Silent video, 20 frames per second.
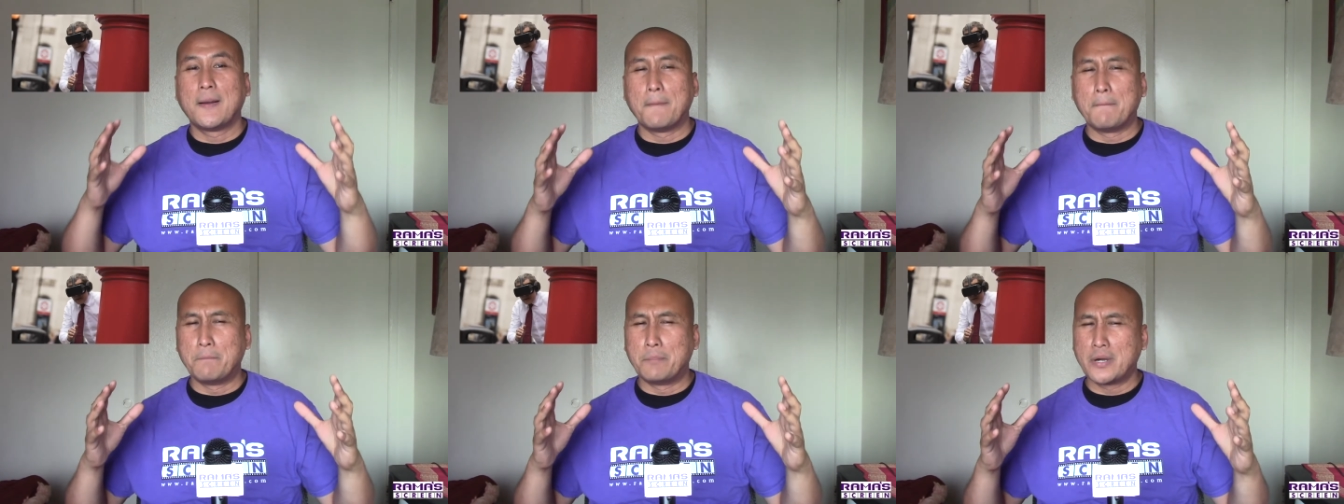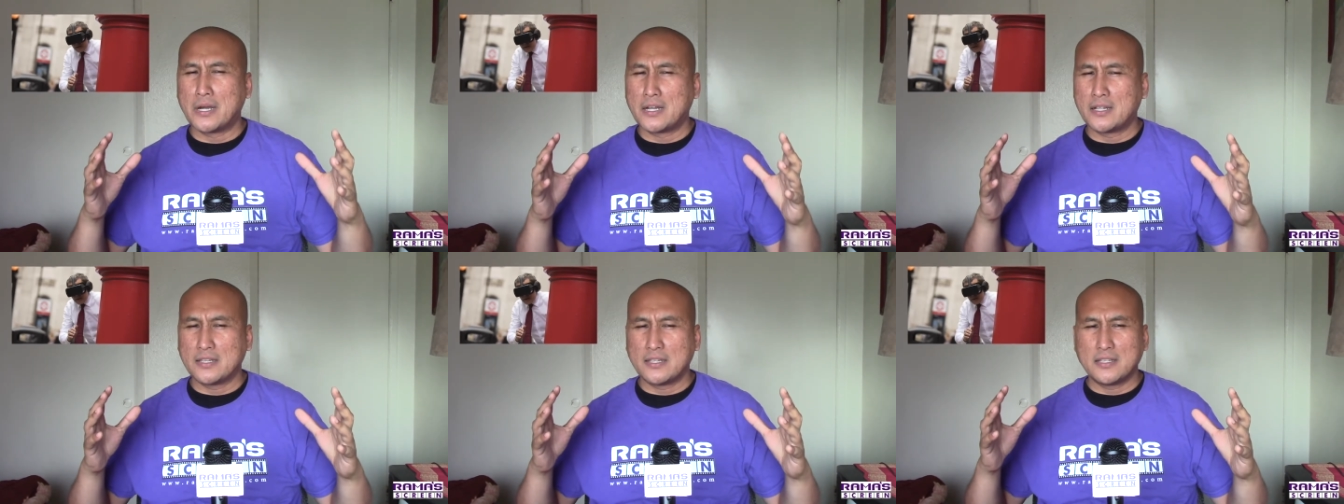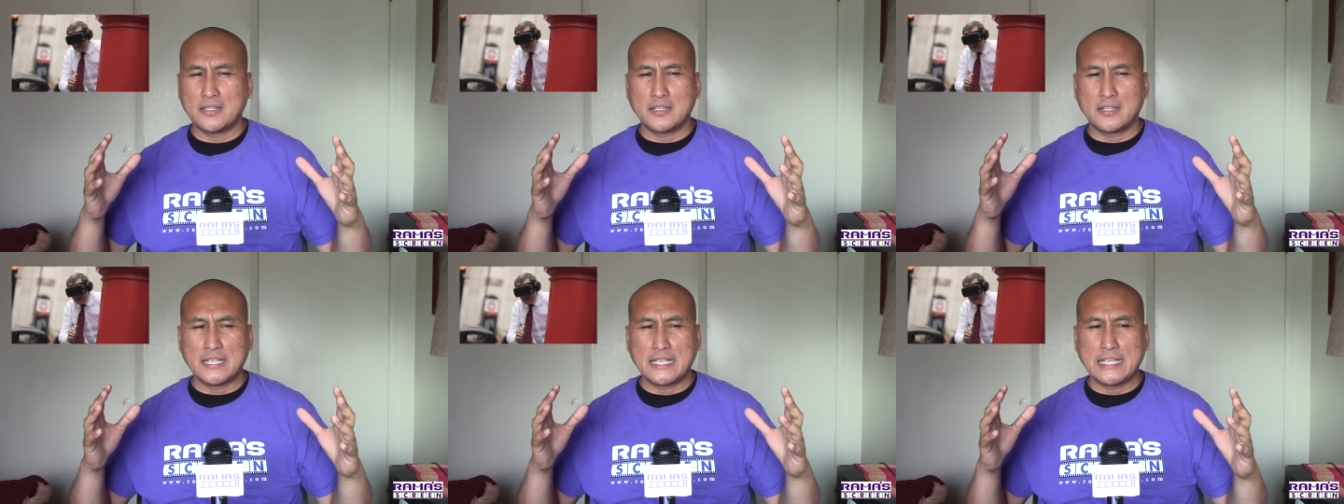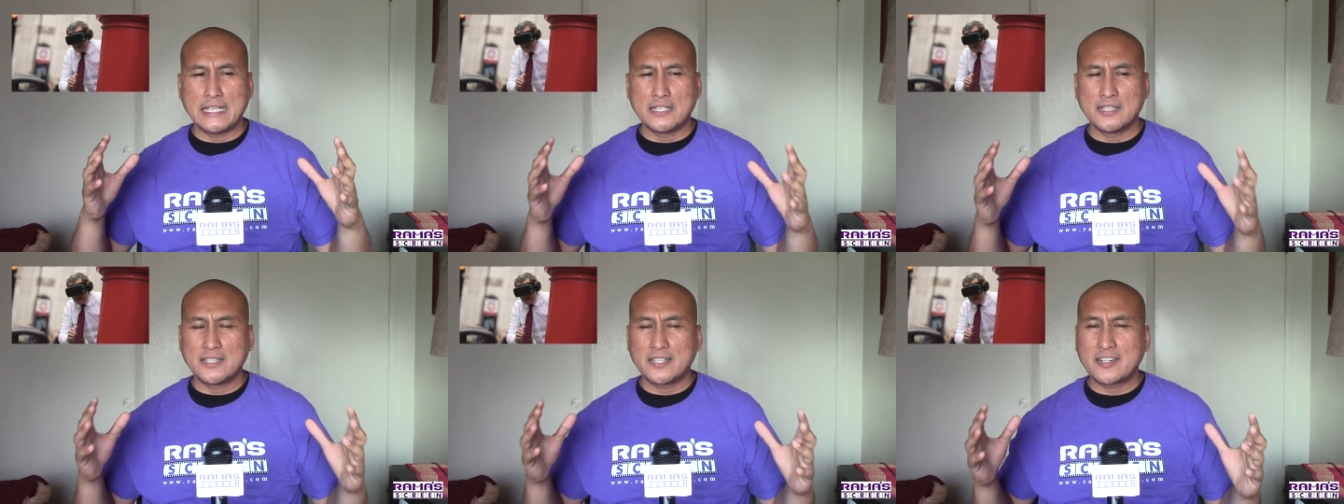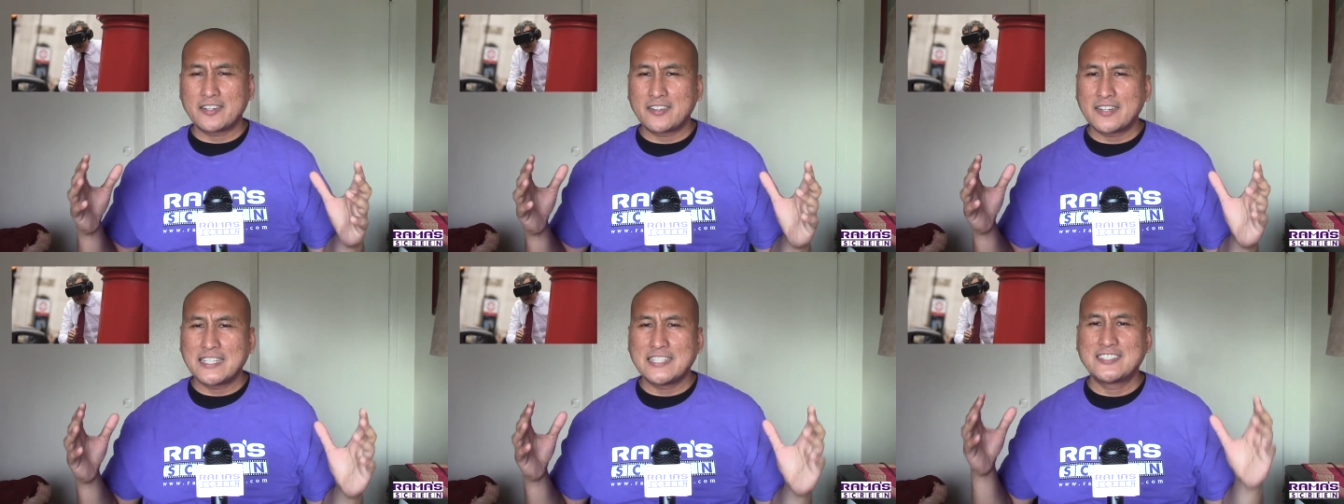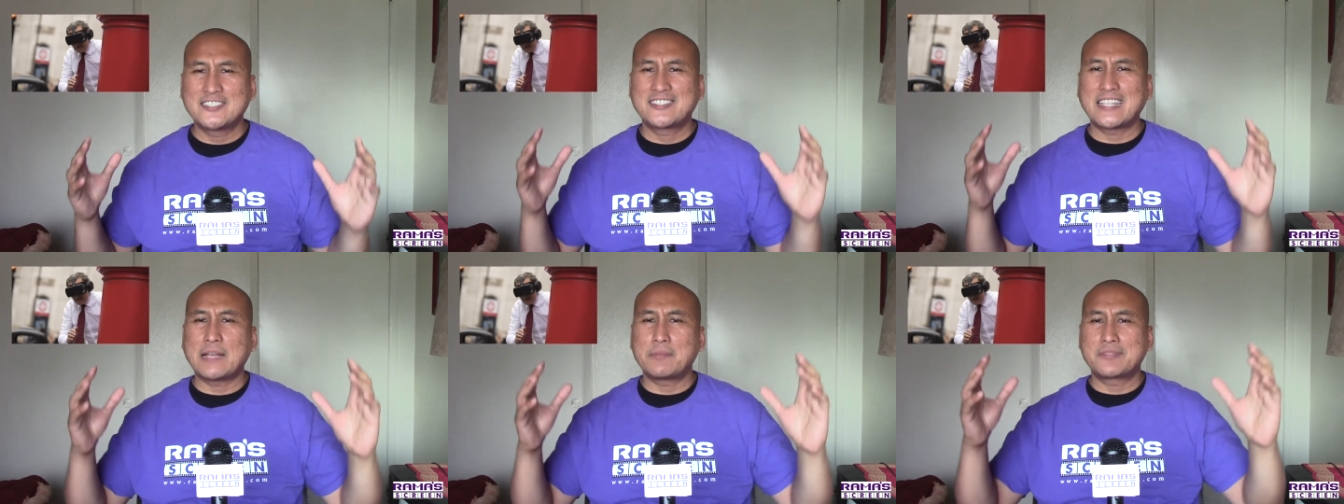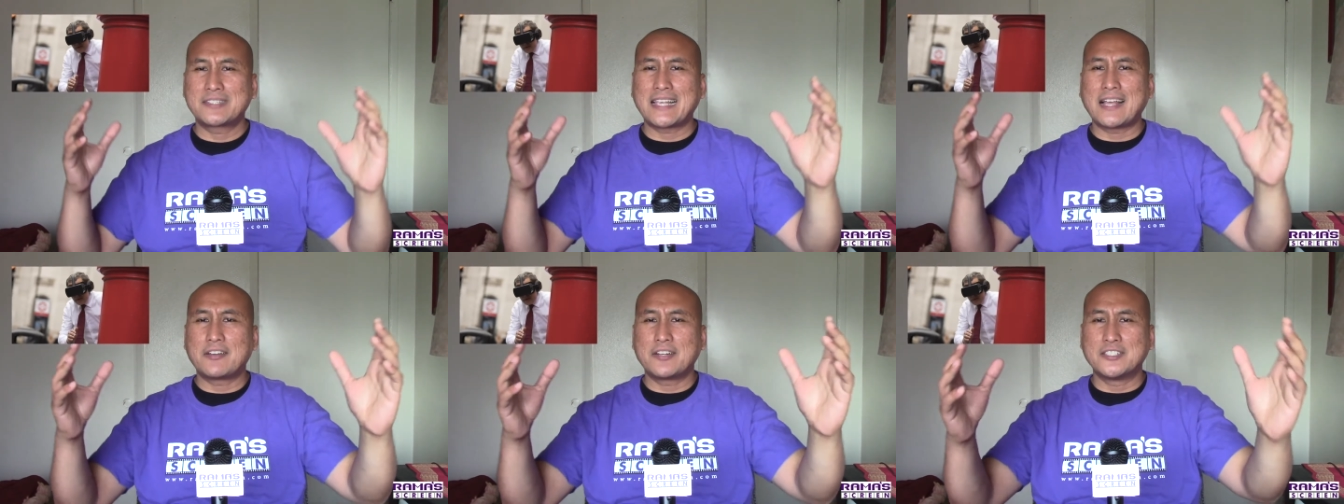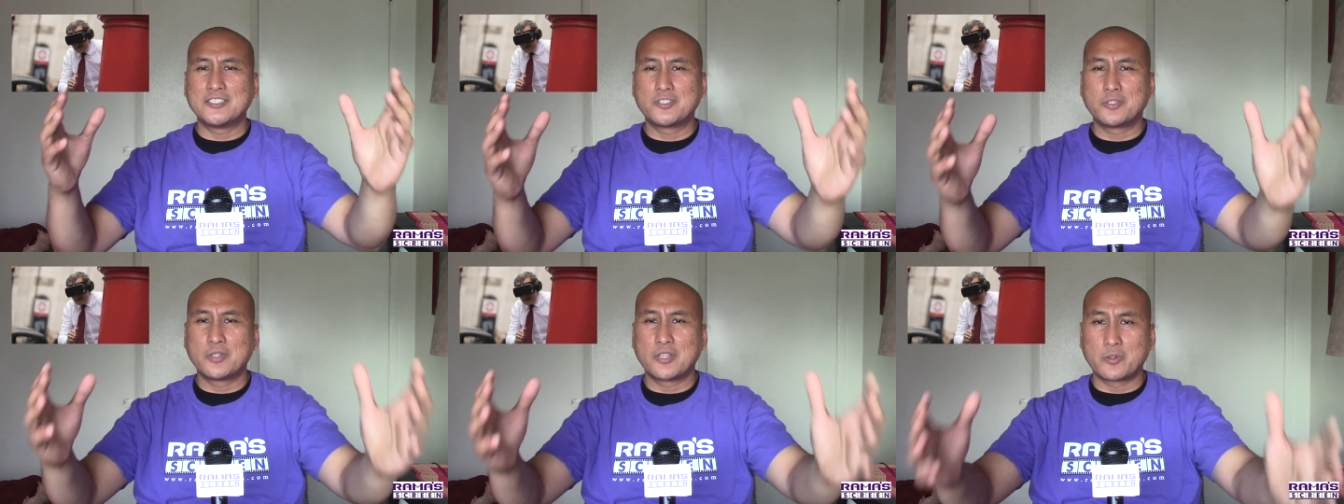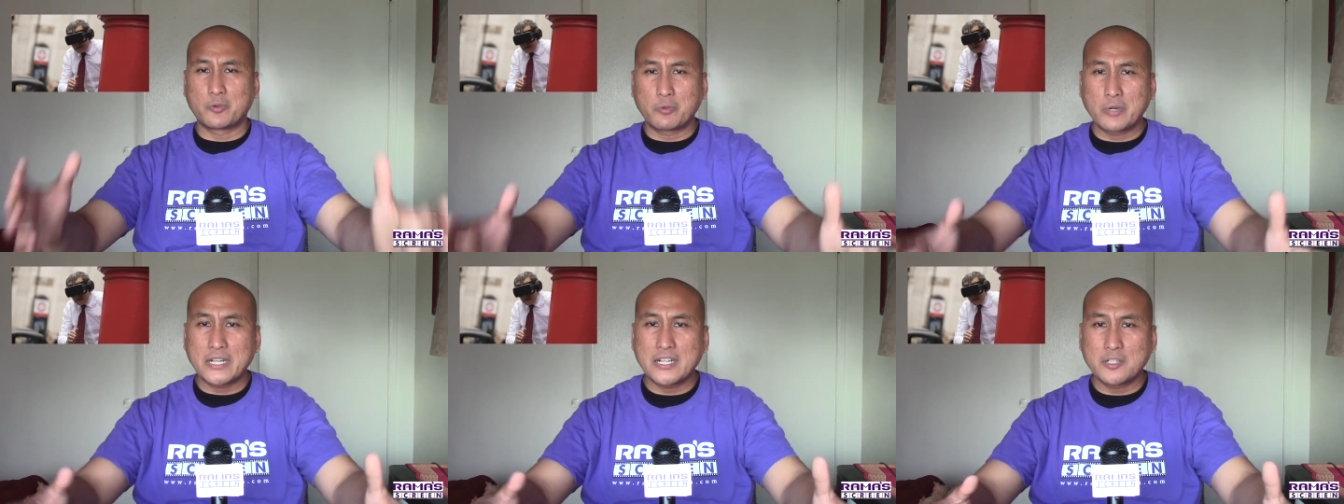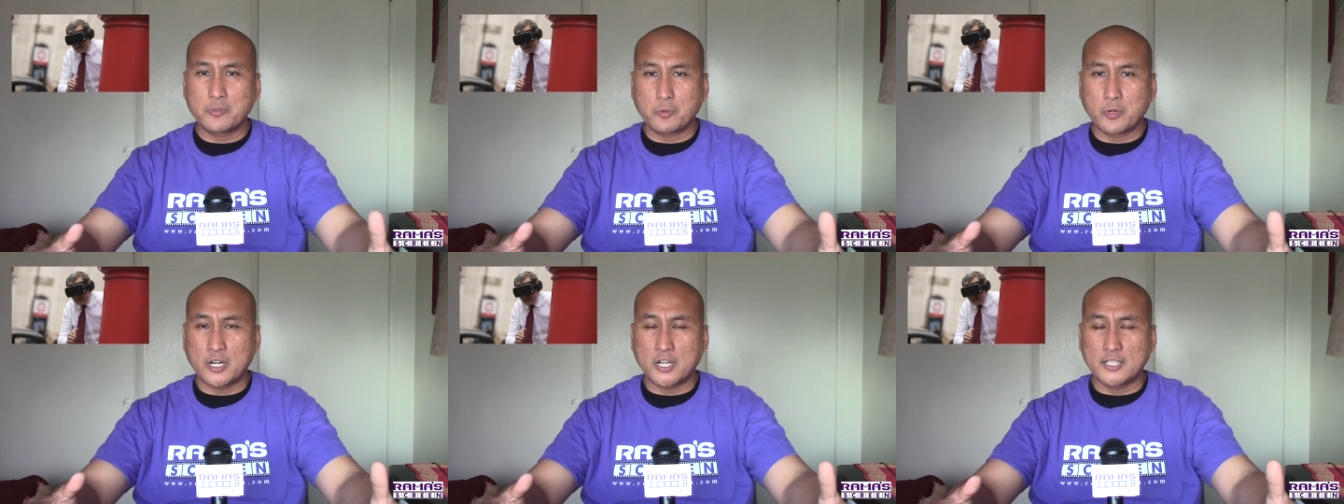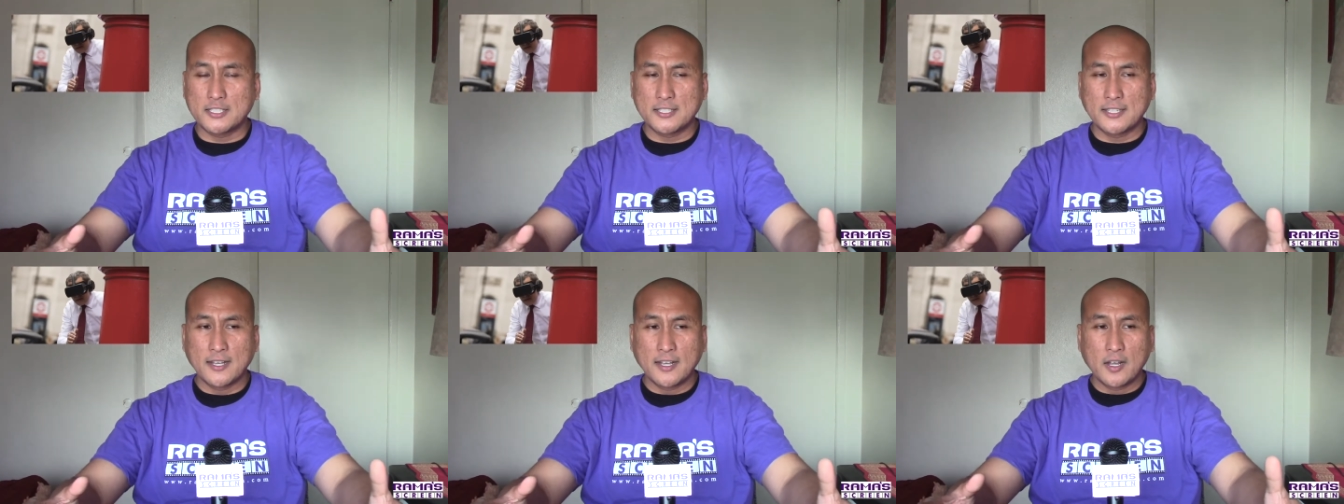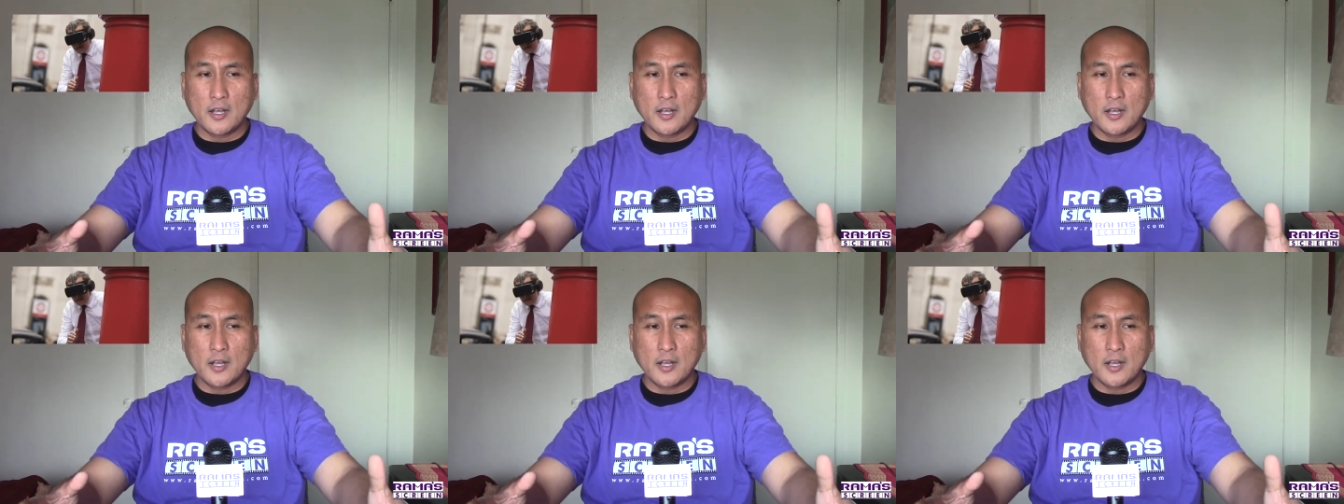but he literally steps out into the real world